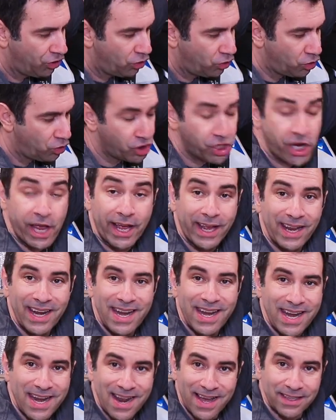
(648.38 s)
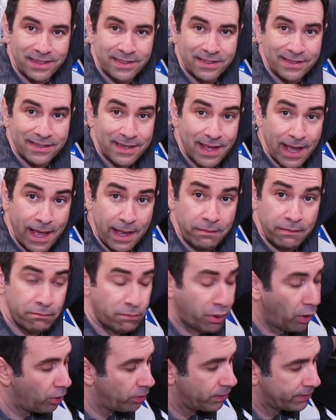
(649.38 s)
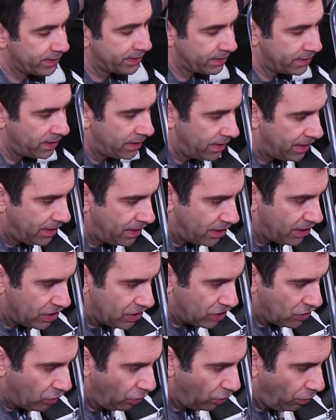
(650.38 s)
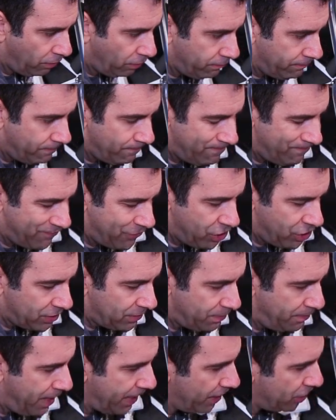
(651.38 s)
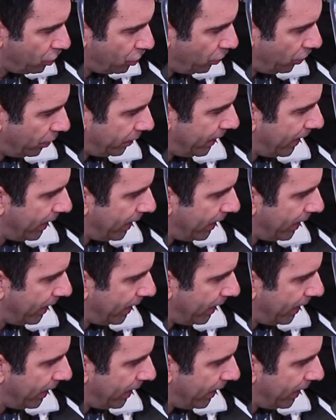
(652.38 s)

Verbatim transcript: to check nuts and bolts. So just make sure